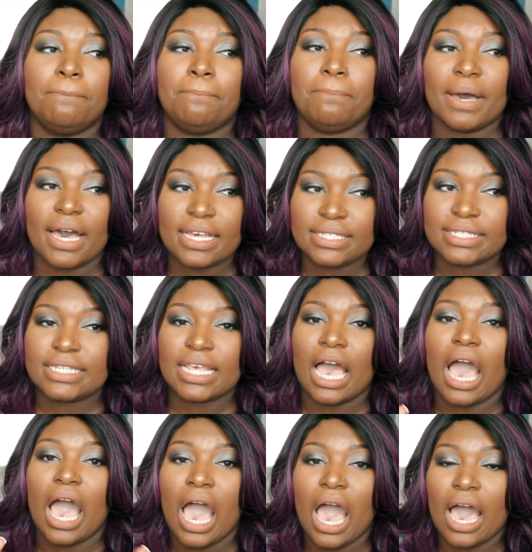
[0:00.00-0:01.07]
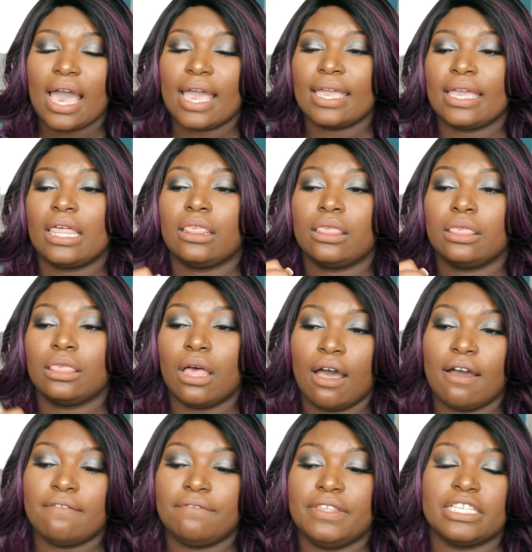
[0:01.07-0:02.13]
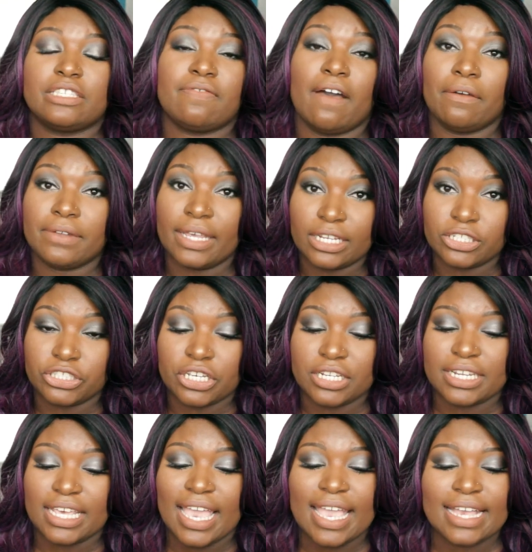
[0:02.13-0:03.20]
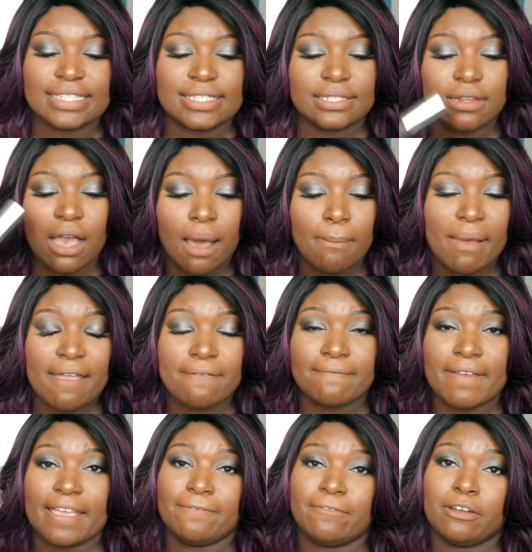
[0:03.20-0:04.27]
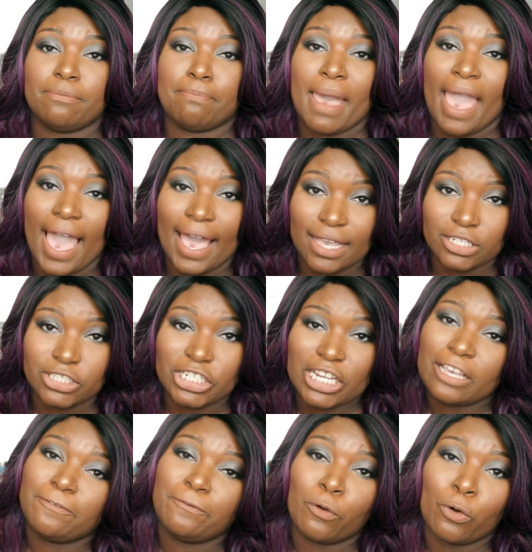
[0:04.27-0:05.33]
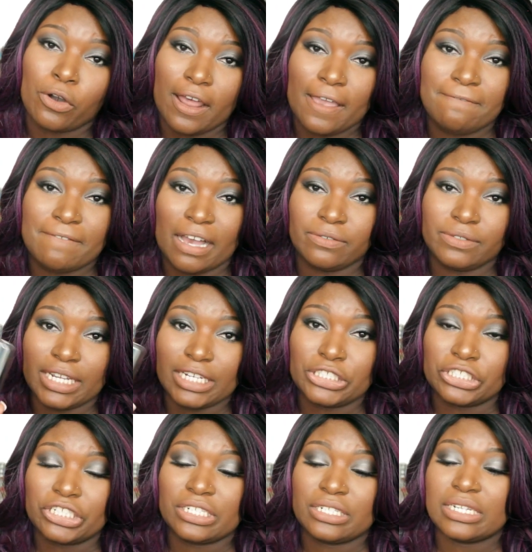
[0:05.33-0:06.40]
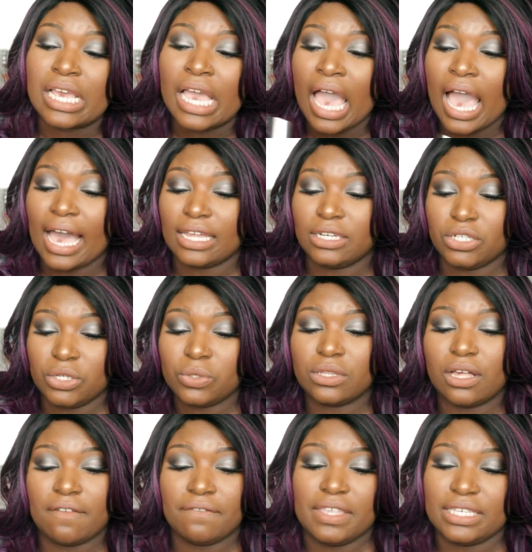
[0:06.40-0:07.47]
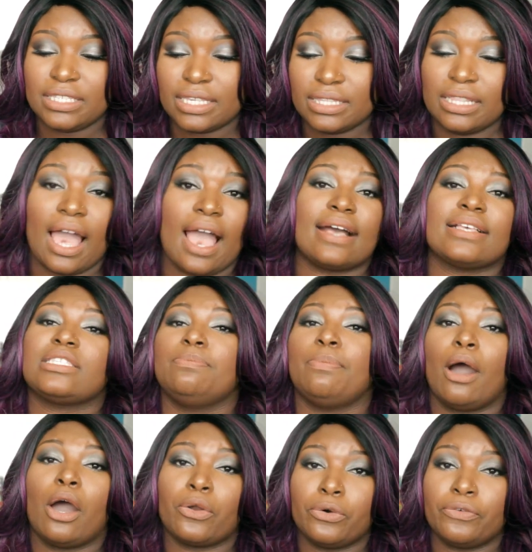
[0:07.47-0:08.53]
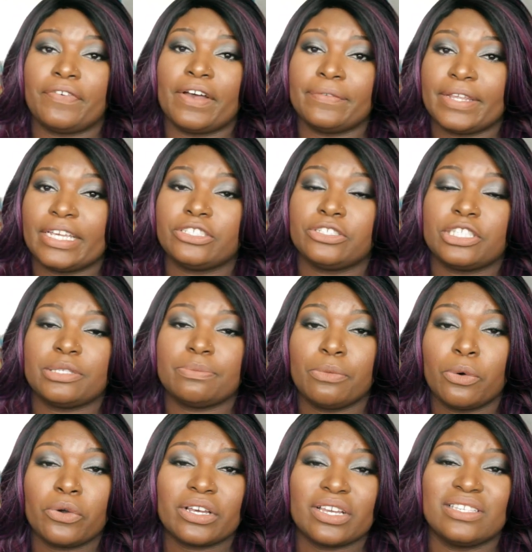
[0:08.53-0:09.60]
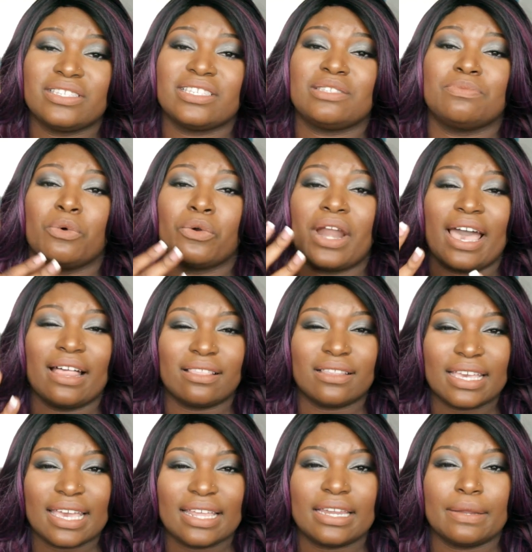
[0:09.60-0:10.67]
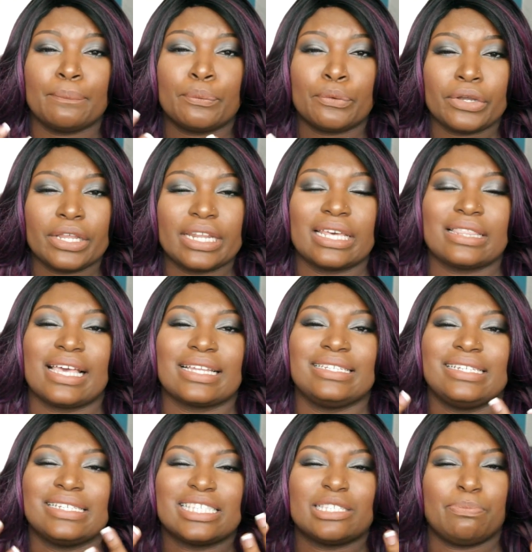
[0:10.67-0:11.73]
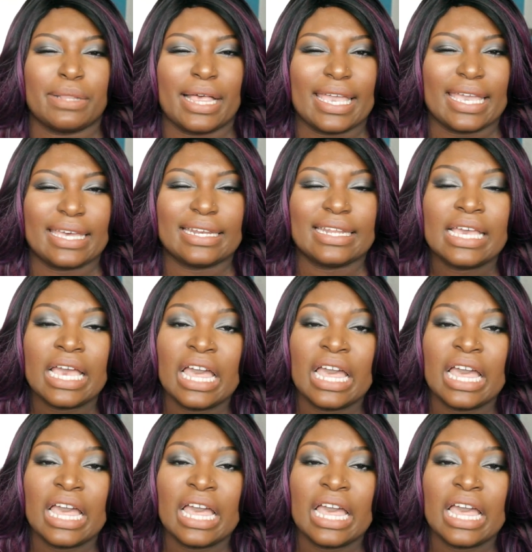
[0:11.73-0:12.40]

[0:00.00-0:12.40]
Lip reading: But I love this foundation. It's not my favorite packaging for a foundation. I do love these glass bottle foundations more because it's more elegant and pretty, and I like to display it.